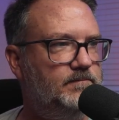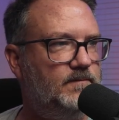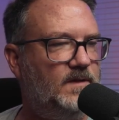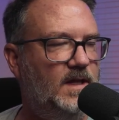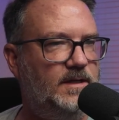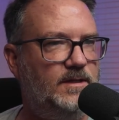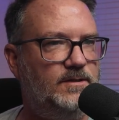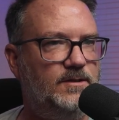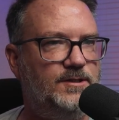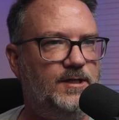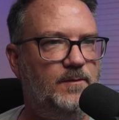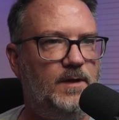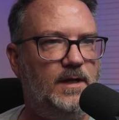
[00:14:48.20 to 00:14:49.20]
that doesn't
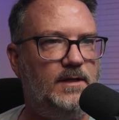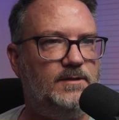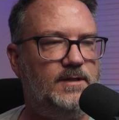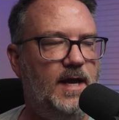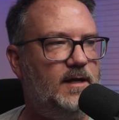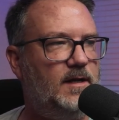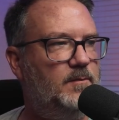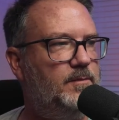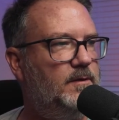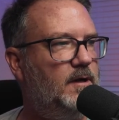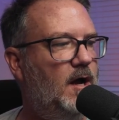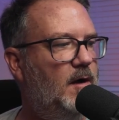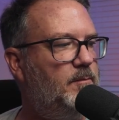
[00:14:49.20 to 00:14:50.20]
seem like it's that com
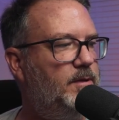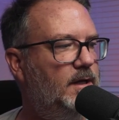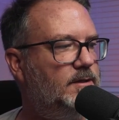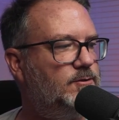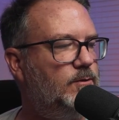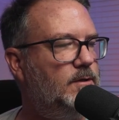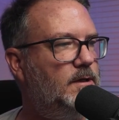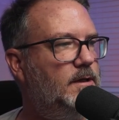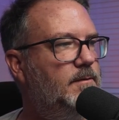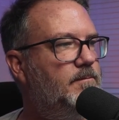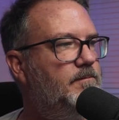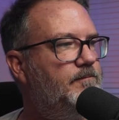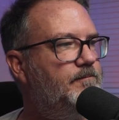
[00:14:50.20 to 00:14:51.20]
complex, really.
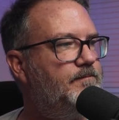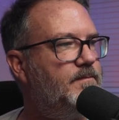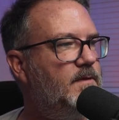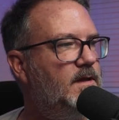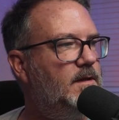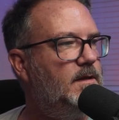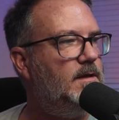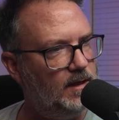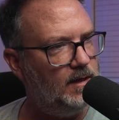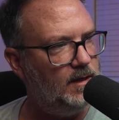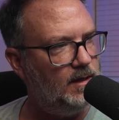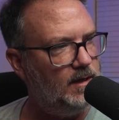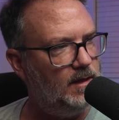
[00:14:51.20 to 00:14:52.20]

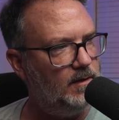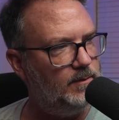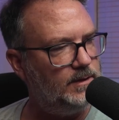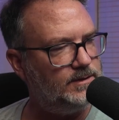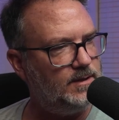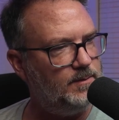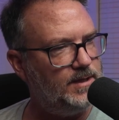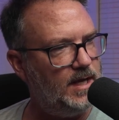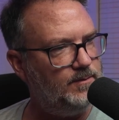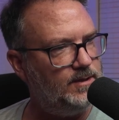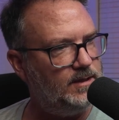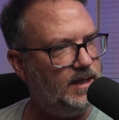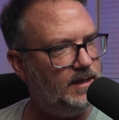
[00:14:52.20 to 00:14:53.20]
But
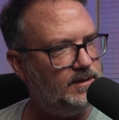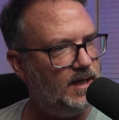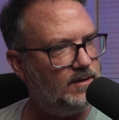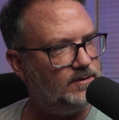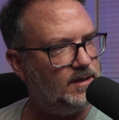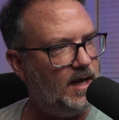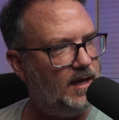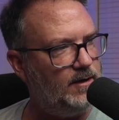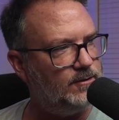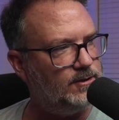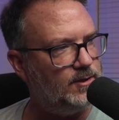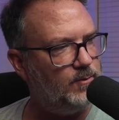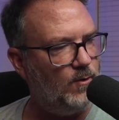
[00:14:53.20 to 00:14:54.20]
sometimes it takes
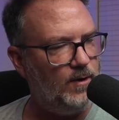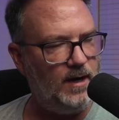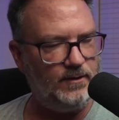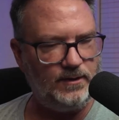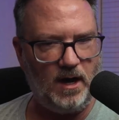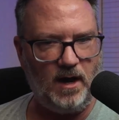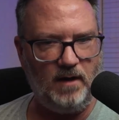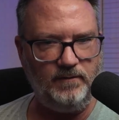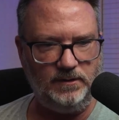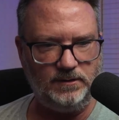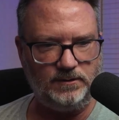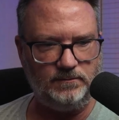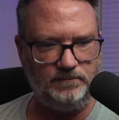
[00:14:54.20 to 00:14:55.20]
outsiders to point out the
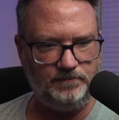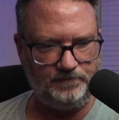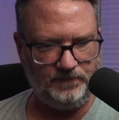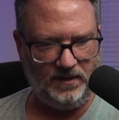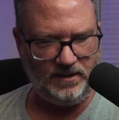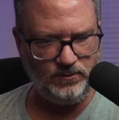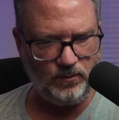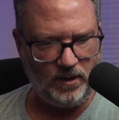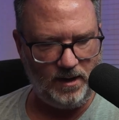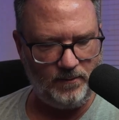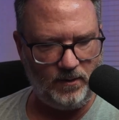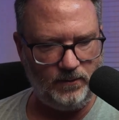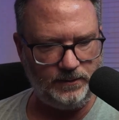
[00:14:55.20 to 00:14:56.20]
obvious. That's why
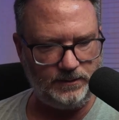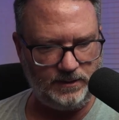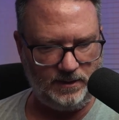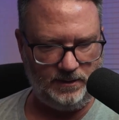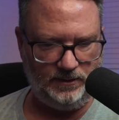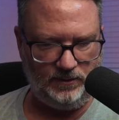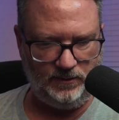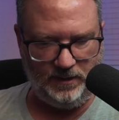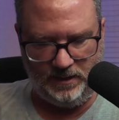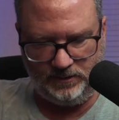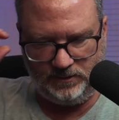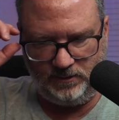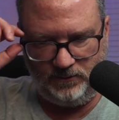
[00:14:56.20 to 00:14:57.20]
I'm always telling you
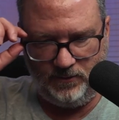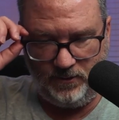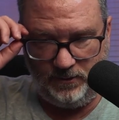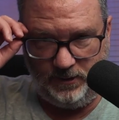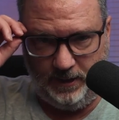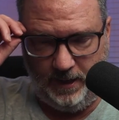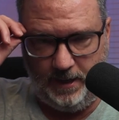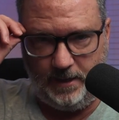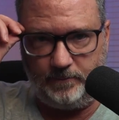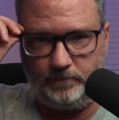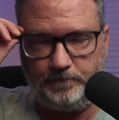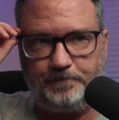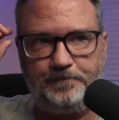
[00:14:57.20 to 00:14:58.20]
guys to learn all you can.
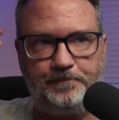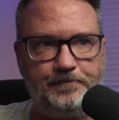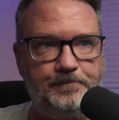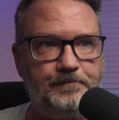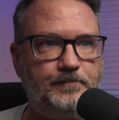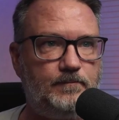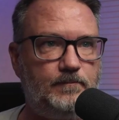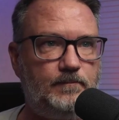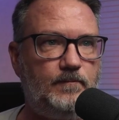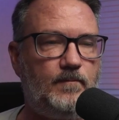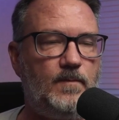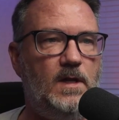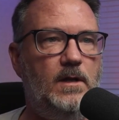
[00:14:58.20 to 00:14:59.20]

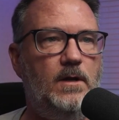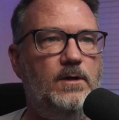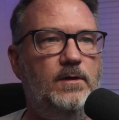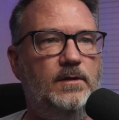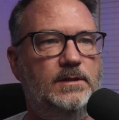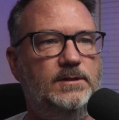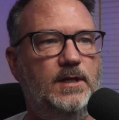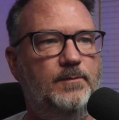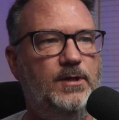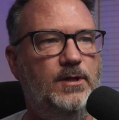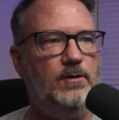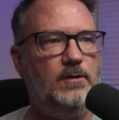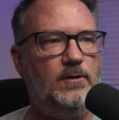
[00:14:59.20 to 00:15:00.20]
You know, it's up to
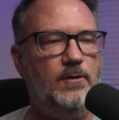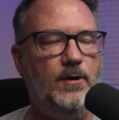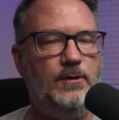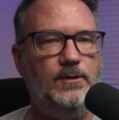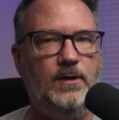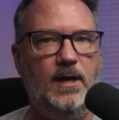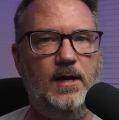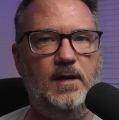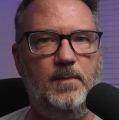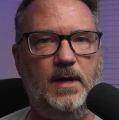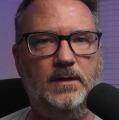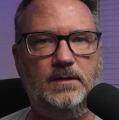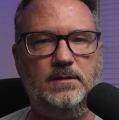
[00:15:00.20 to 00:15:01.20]
learn all you can
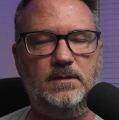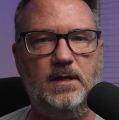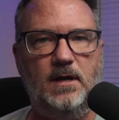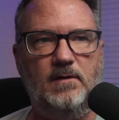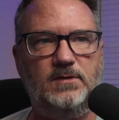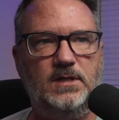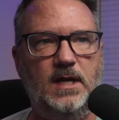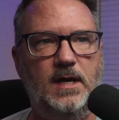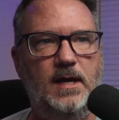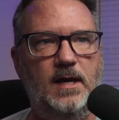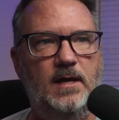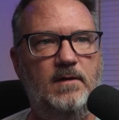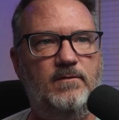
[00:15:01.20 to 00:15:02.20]
about this stuff. Stay
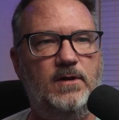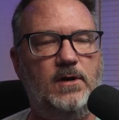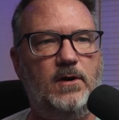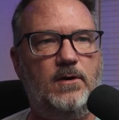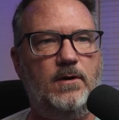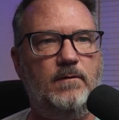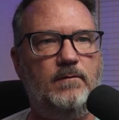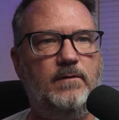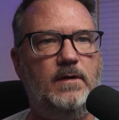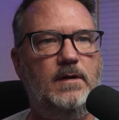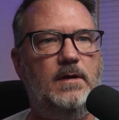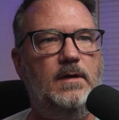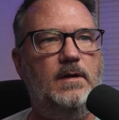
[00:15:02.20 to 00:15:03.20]
ahead of the curve.
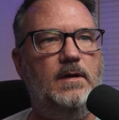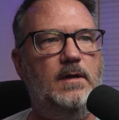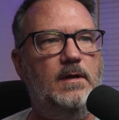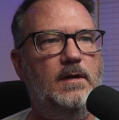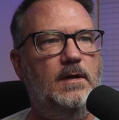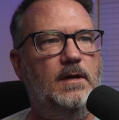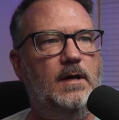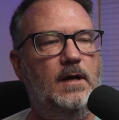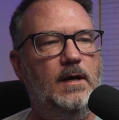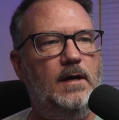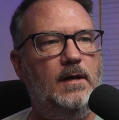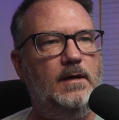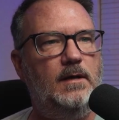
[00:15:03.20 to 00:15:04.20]

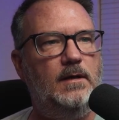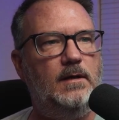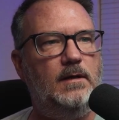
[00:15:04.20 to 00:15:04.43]
Uh,